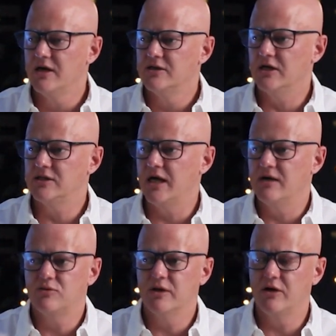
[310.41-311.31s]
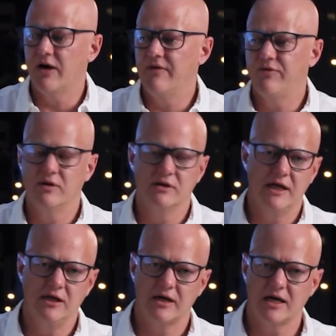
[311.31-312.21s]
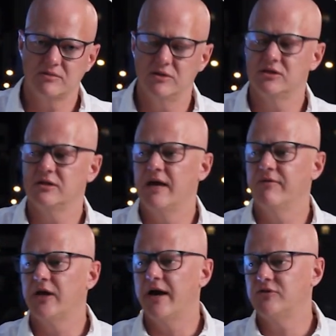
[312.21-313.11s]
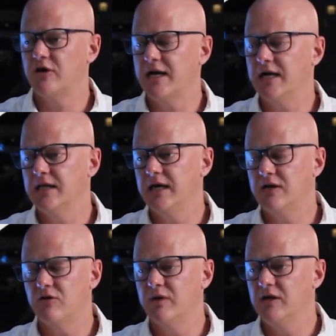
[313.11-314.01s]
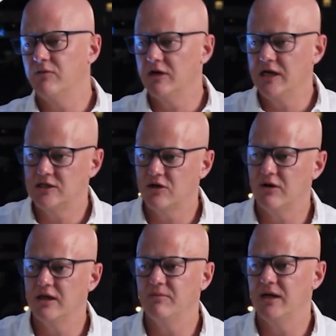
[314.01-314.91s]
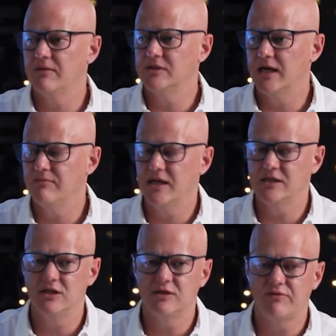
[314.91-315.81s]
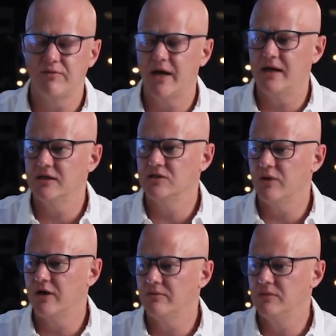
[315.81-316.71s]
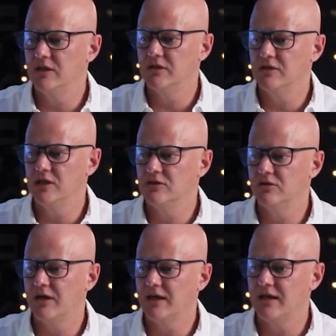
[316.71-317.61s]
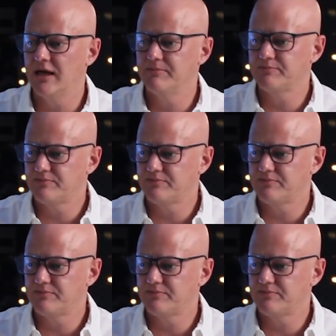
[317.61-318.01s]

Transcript: So it's really great for letting your customers have a live tracking link, or whether you want internally be able to get messages from that as well. You can do that there.